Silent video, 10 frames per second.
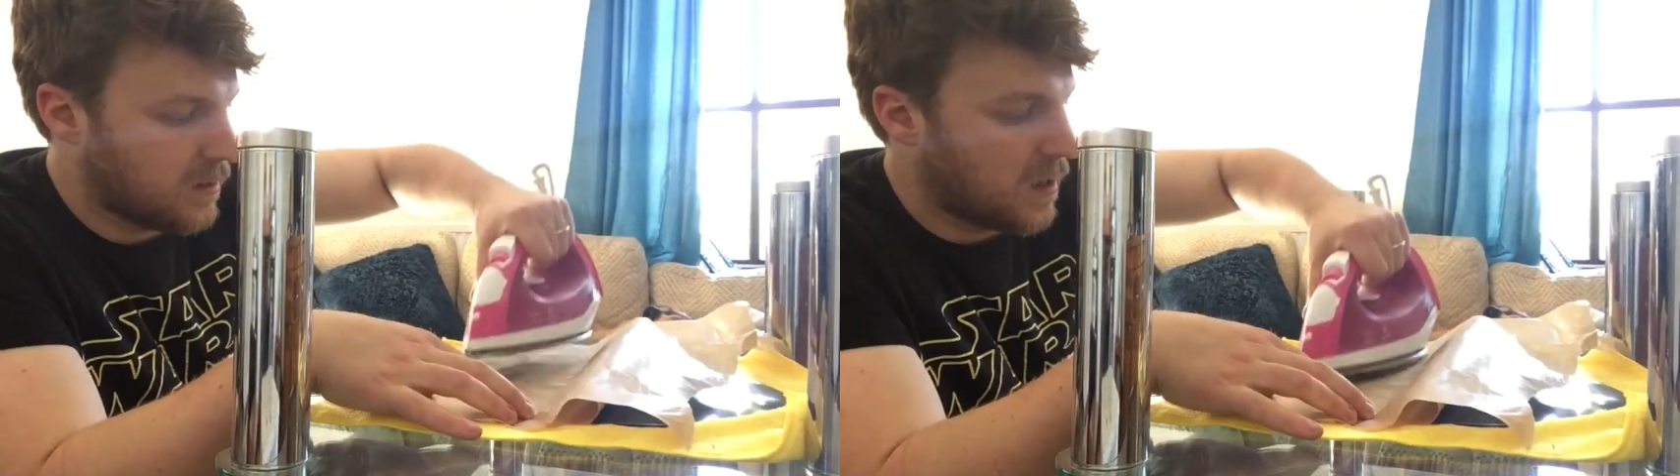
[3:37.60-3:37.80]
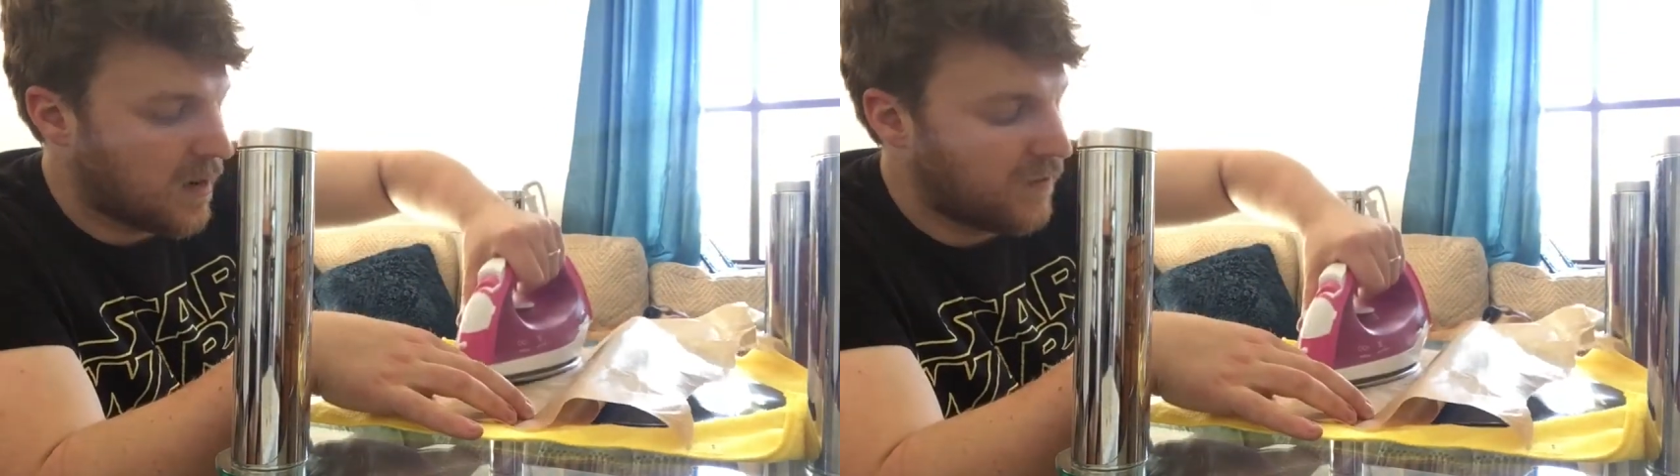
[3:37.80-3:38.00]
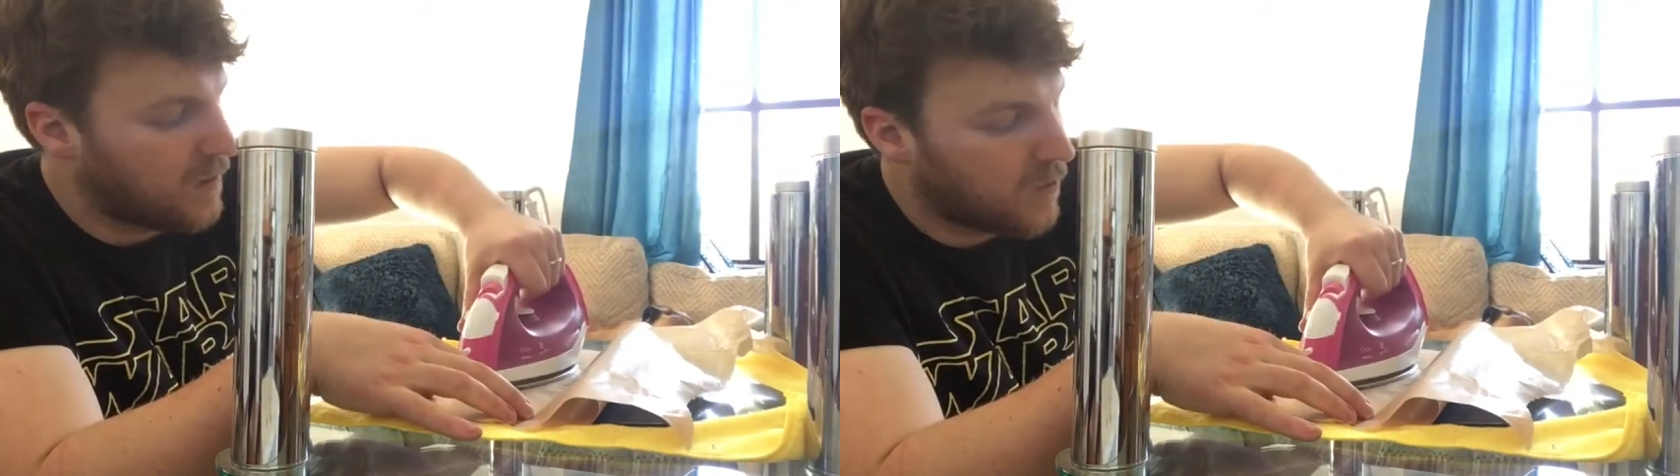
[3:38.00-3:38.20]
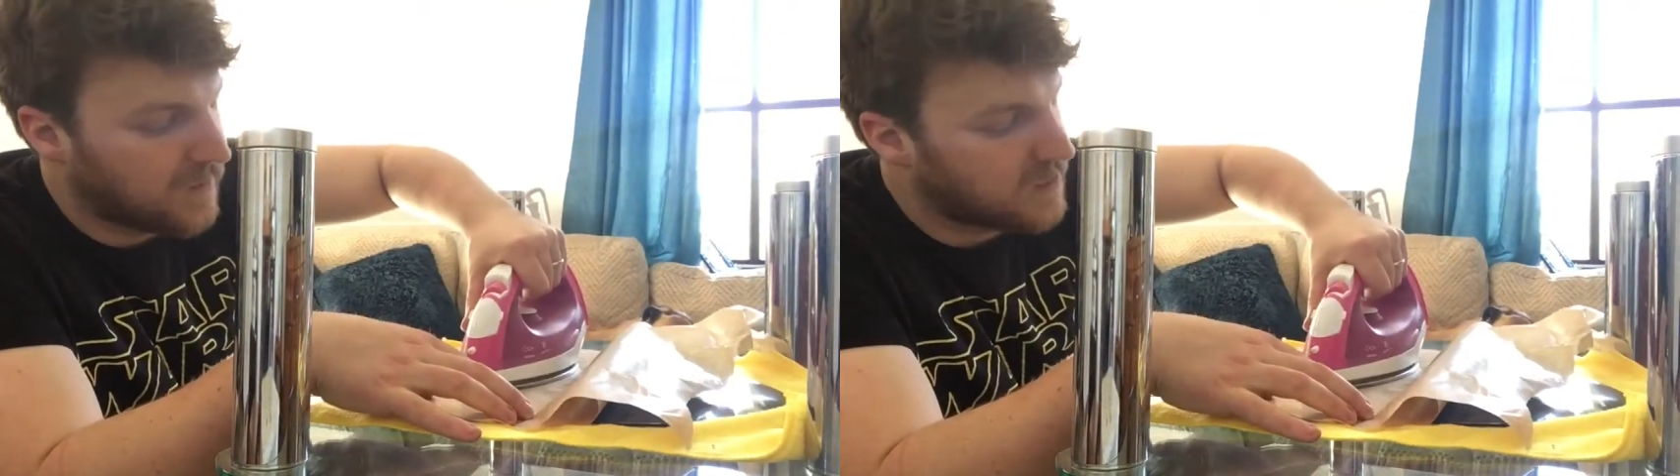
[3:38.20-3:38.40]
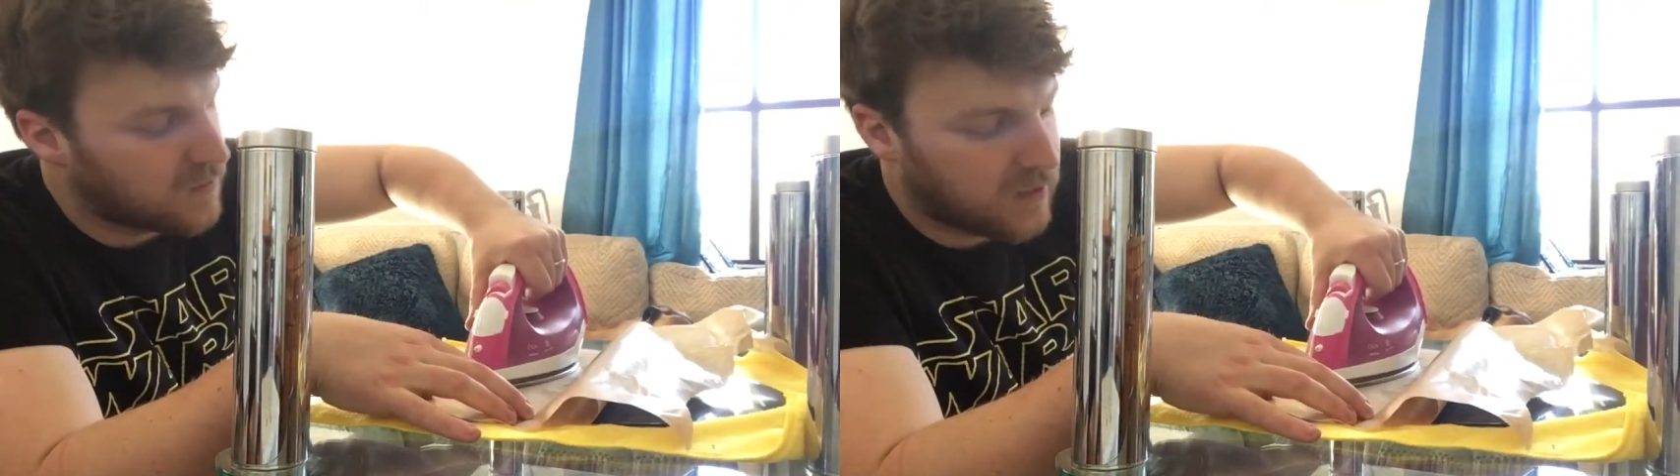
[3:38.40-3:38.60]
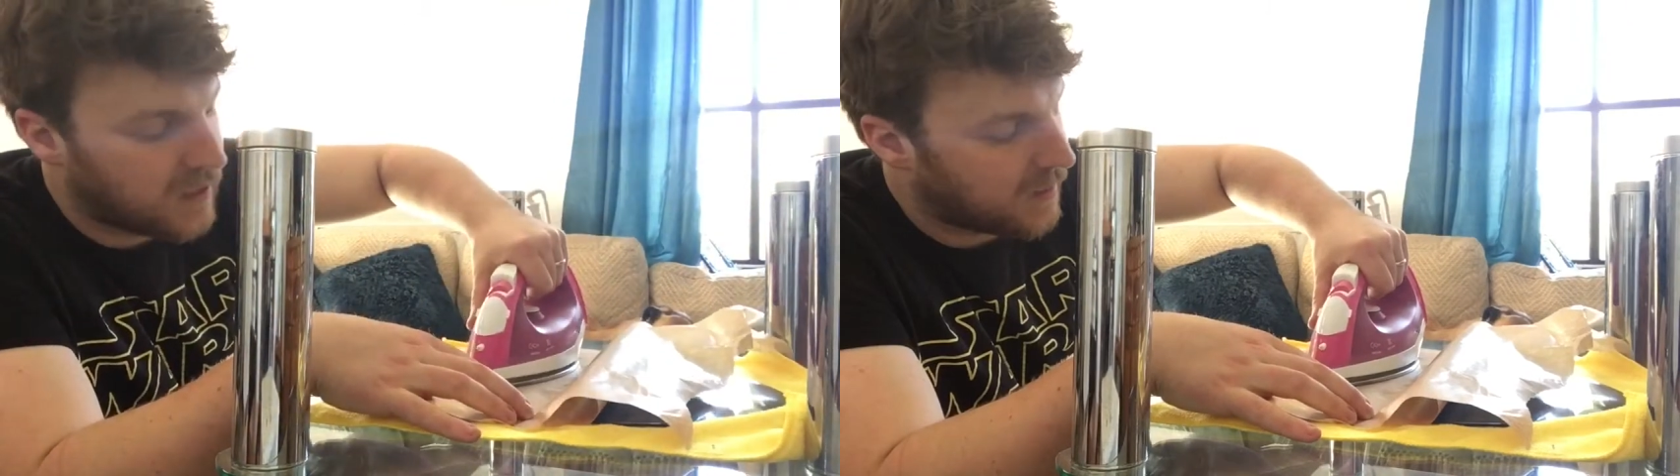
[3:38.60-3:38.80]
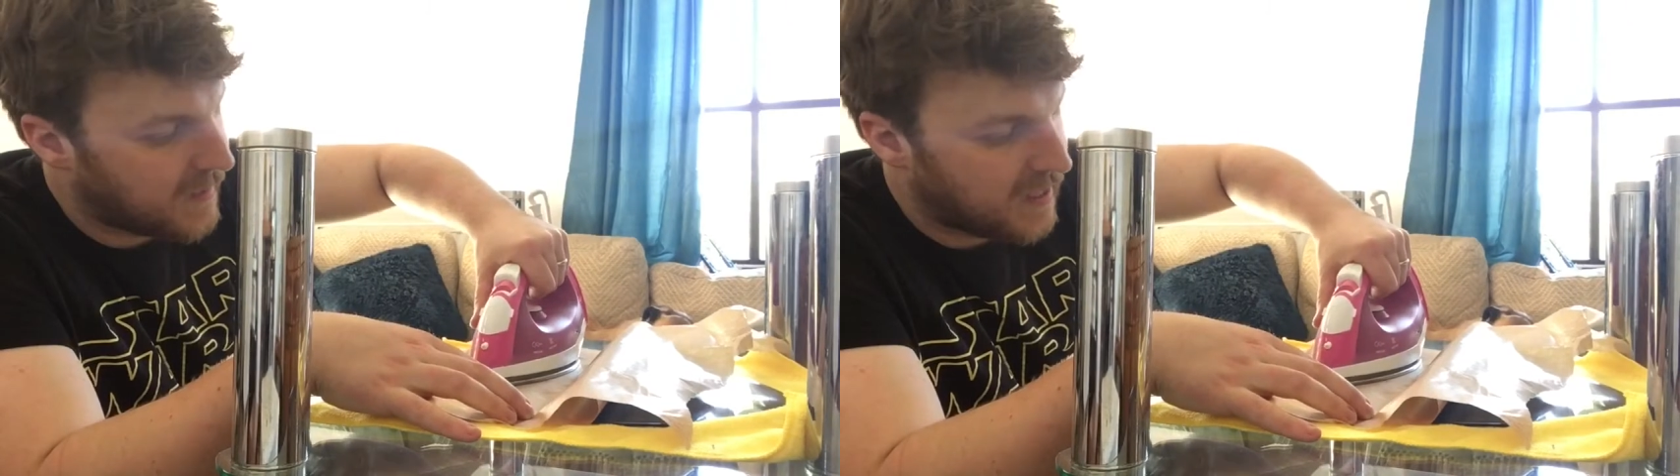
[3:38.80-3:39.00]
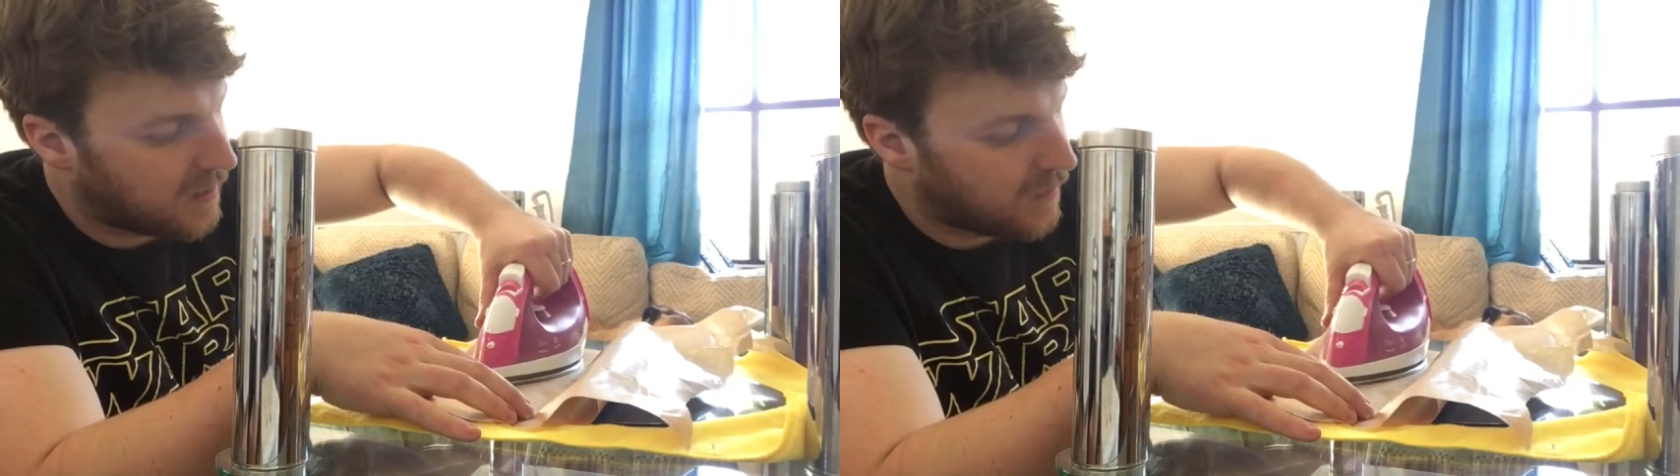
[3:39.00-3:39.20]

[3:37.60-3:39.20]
I really want this to work, man.